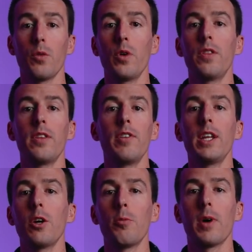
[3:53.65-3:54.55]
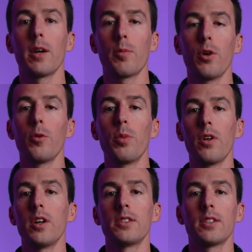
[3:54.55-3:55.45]
with the Video Mic Pro
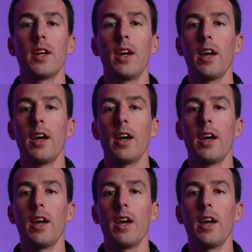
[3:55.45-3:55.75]
Plus.